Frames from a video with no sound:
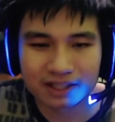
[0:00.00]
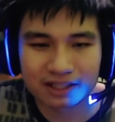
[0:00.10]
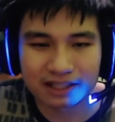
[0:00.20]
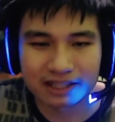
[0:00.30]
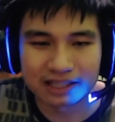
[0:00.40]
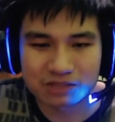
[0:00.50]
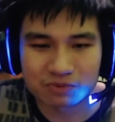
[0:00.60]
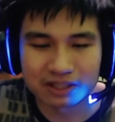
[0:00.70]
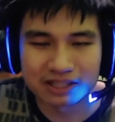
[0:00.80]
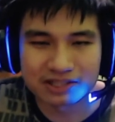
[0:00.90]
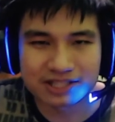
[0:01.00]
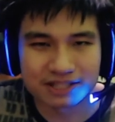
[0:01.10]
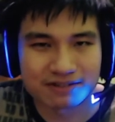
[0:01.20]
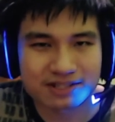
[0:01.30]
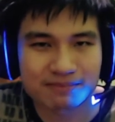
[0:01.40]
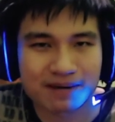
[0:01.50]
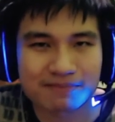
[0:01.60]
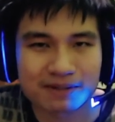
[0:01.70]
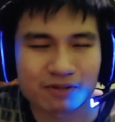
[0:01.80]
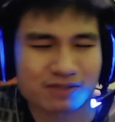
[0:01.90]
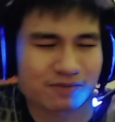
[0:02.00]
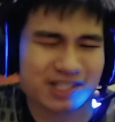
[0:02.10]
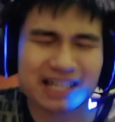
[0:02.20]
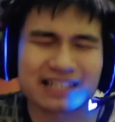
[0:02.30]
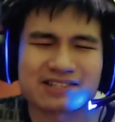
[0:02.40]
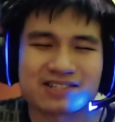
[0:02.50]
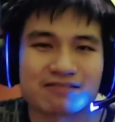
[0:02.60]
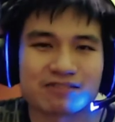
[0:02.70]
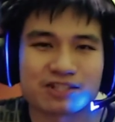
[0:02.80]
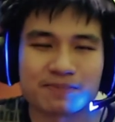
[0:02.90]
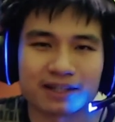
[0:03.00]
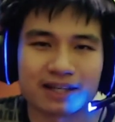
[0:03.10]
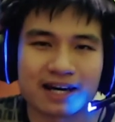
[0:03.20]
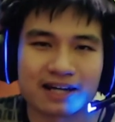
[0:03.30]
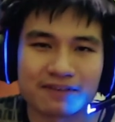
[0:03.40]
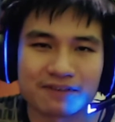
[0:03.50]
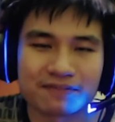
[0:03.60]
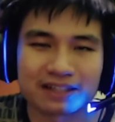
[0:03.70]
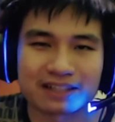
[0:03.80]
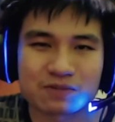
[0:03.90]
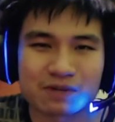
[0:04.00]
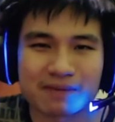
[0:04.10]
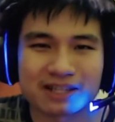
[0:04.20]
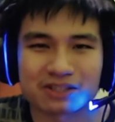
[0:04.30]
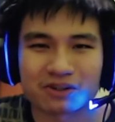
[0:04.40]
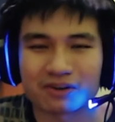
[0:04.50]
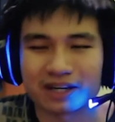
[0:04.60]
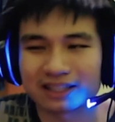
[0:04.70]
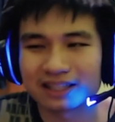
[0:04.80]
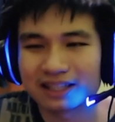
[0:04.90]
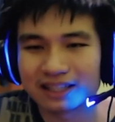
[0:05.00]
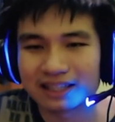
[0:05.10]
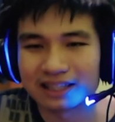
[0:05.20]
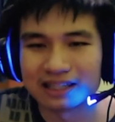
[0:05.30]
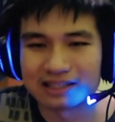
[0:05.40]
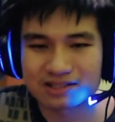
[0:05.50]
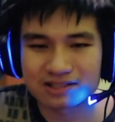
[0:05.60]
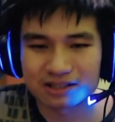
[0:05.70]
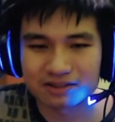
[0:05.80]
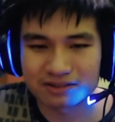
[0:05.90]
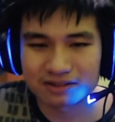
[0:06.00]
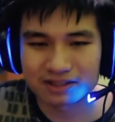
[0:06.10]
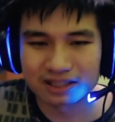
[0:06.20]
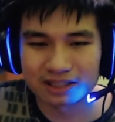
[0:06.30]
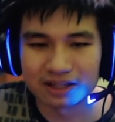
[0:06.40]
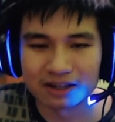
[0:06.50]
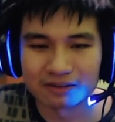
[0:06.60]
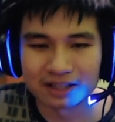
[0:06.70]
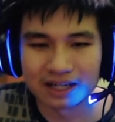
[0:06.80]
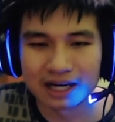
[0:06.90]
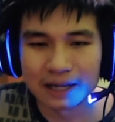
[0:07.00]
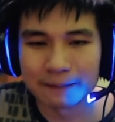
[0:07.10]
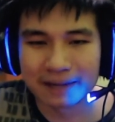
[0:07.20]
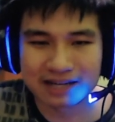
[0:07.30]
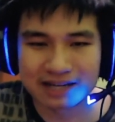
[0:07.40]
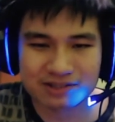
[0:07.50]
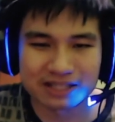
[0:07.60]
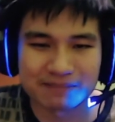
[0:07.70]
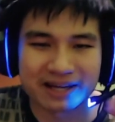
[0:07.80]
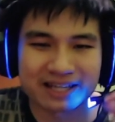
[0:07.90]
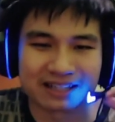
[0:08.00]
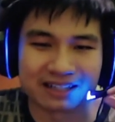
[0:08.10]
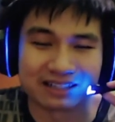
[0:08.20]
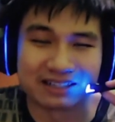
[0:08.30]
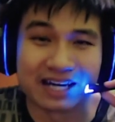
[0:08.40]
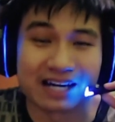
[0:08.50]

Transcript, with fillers: it gets really serious, in my opinion. Well, it wasn't getting serious, but I, I feel like that's where Maty Recret uh start, you know, um, actually making a Dare